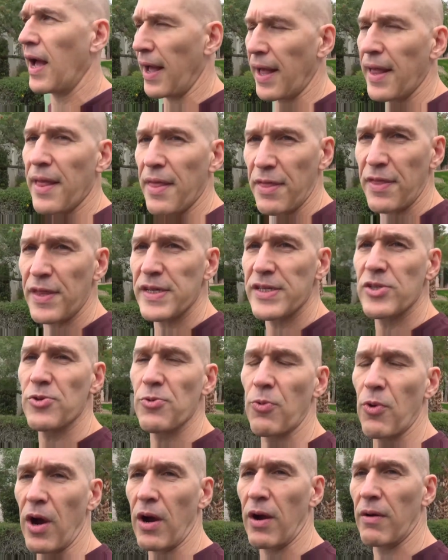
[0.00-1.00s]
this is
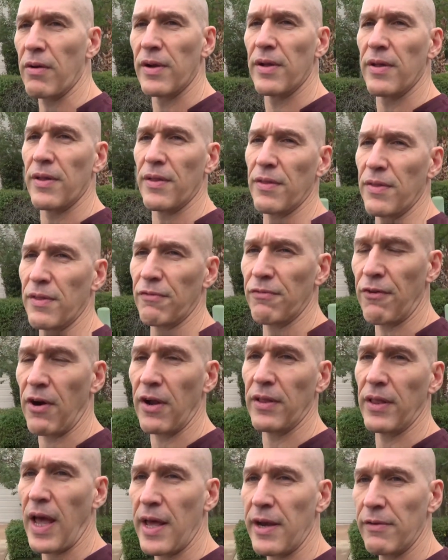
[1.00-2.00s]
where the
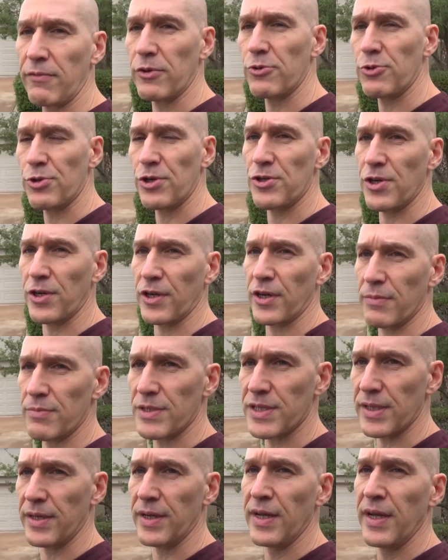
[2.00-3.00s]
front line of nutrition
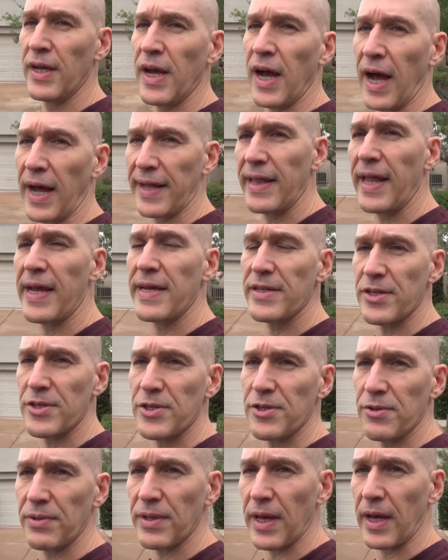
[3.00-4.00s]
comes in. I'd like to
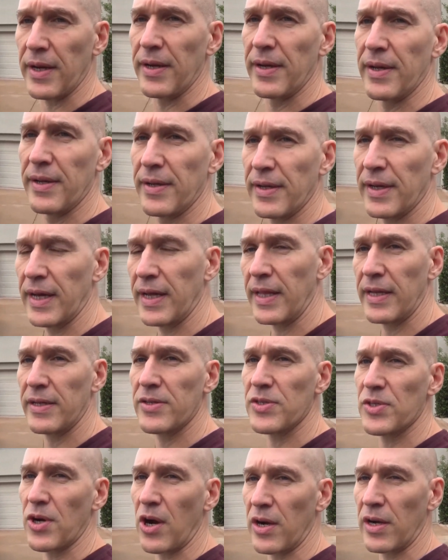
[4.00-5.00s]
do that. I'd like to
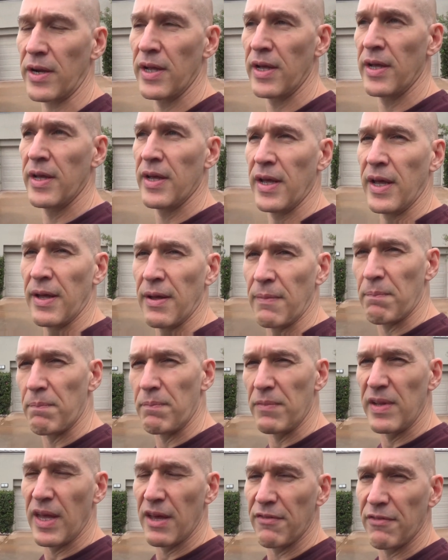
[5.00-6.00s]
start
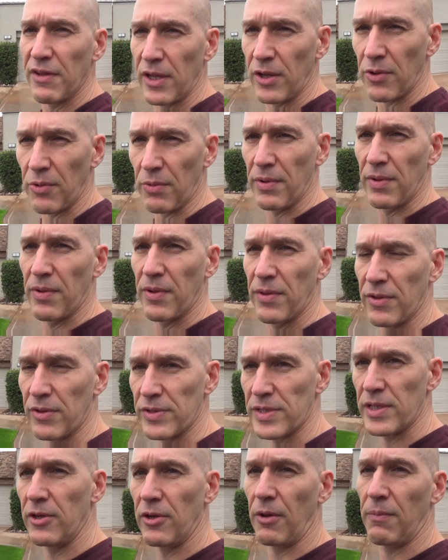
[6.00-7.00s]
giving you
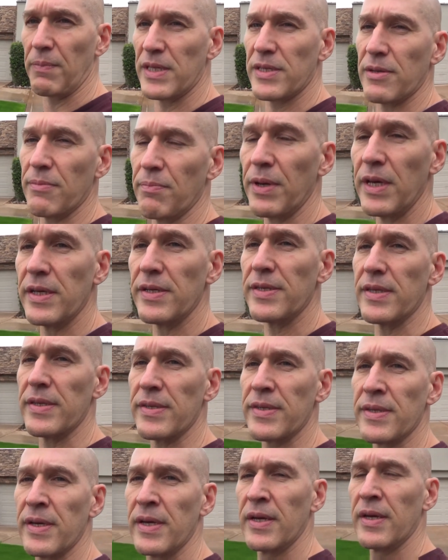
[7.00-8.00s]
those little bits and
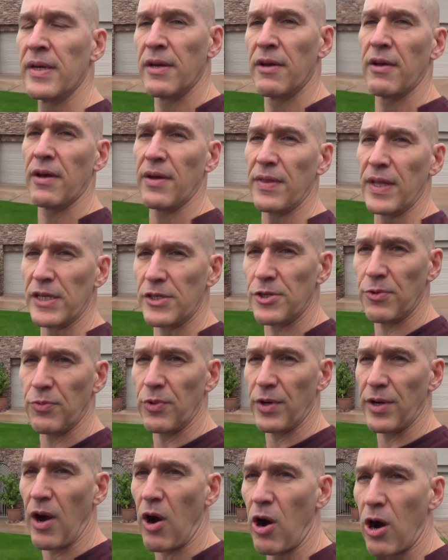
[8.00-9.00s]
pieces that you
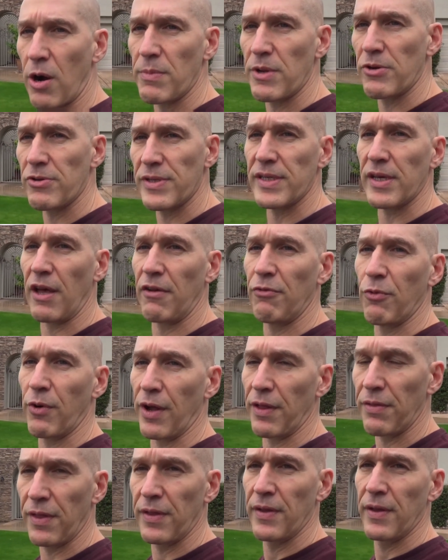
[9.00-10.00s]
would arm yourself
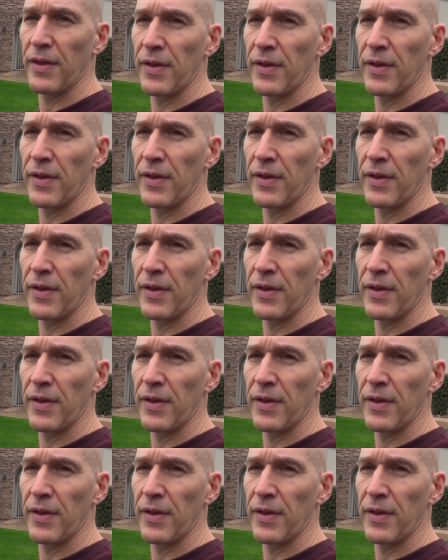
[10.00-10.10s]
with,